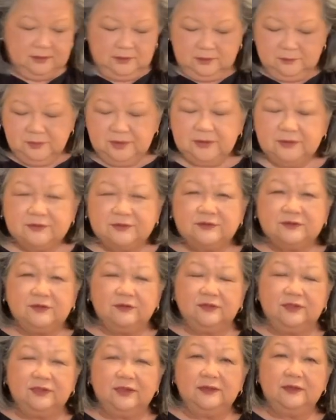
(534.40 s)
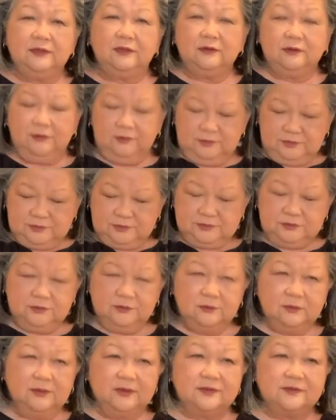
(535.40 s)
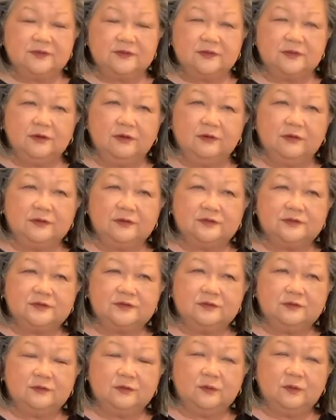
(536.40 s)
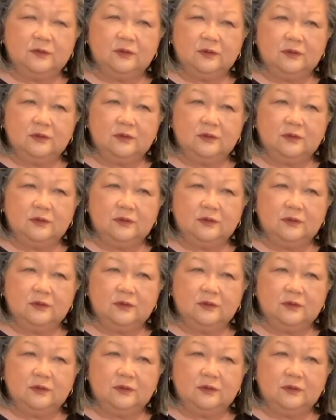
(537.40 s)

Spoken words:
because the thing you're going to do is you're going to